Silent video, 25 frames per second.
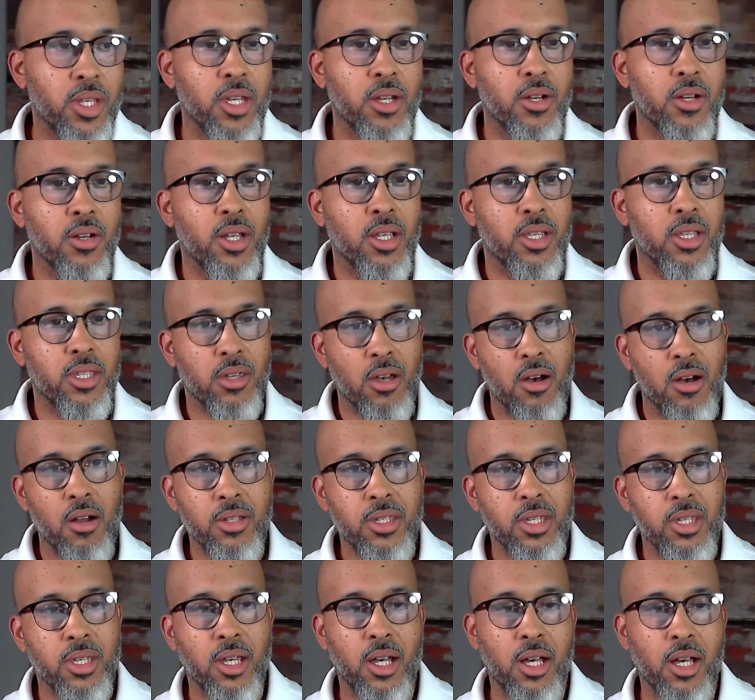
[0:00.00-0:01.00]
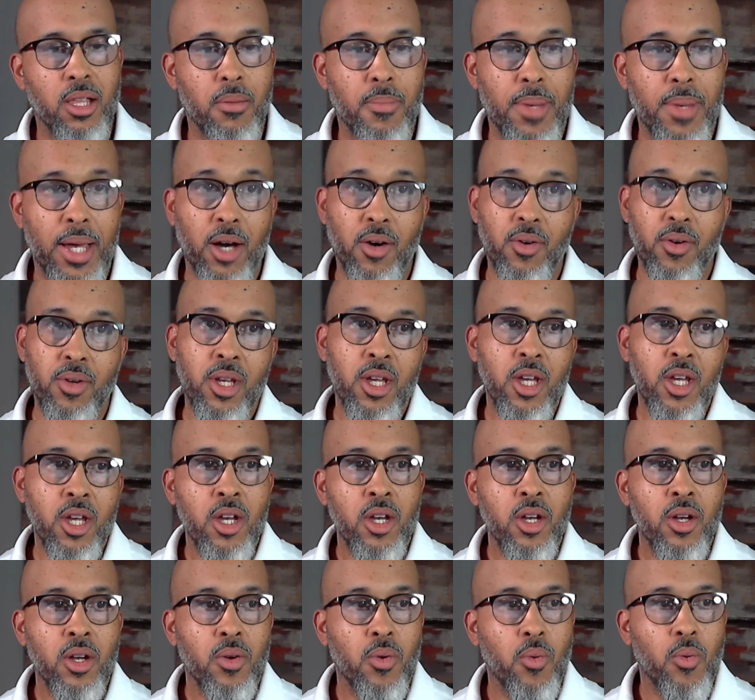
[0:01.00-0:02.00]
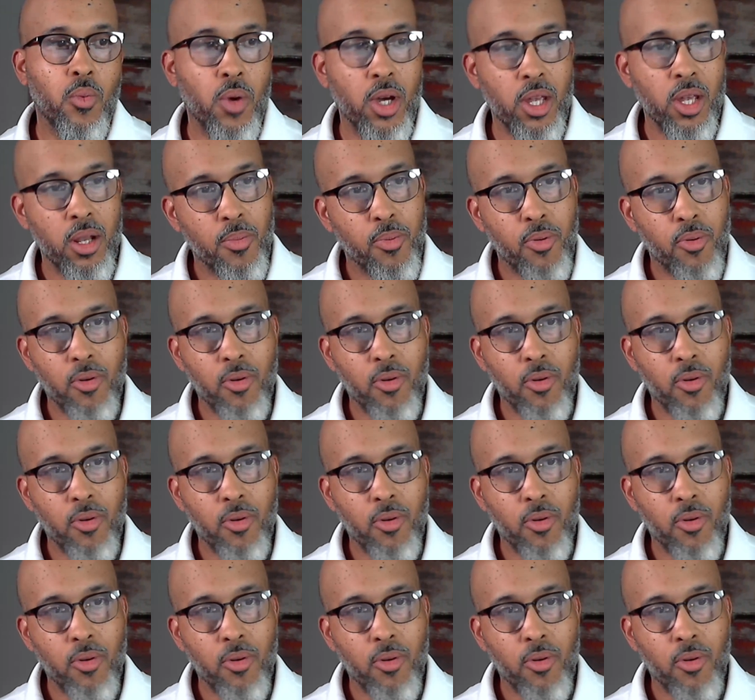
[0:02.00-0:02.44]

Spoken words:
on here and talk to y'all about what